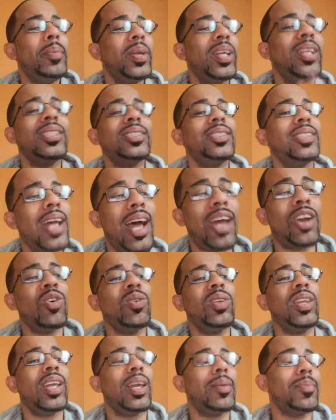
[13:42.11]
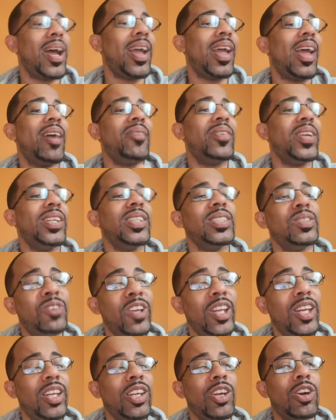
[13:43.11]
Because not only am I having this
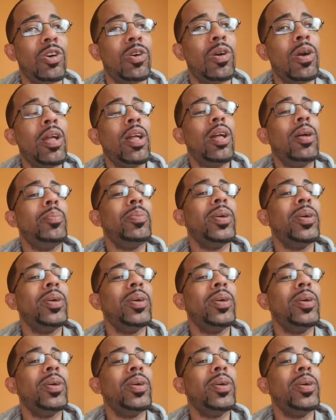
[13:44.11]
video,